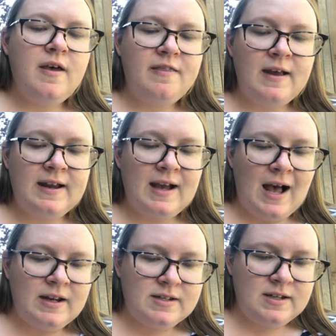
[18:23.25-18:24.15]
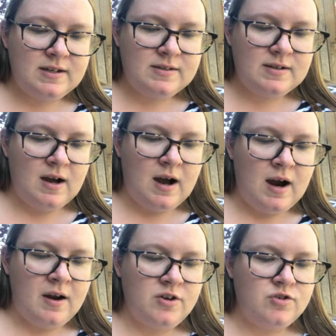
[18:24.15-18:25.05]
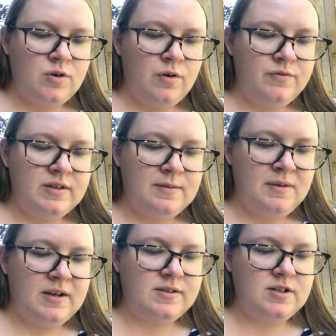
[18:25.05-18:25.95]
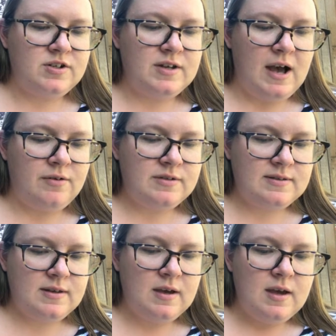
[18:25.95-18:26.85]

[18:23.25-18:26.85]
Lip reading: Then he got into his car and drove to the minister's house.